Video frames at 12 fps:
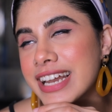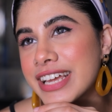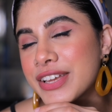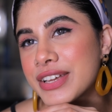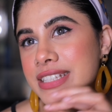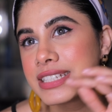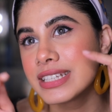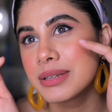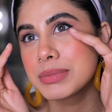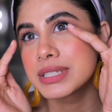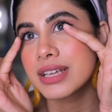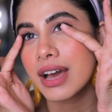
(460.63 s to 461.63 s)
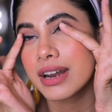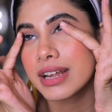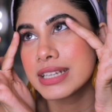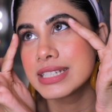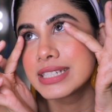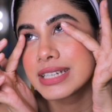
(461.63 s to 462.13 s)
Like you can see, the mascara
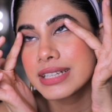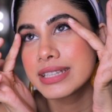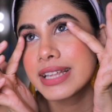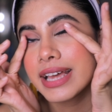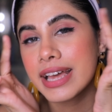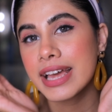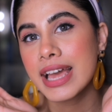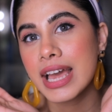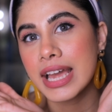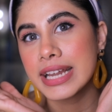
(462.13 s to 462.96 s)
is still there.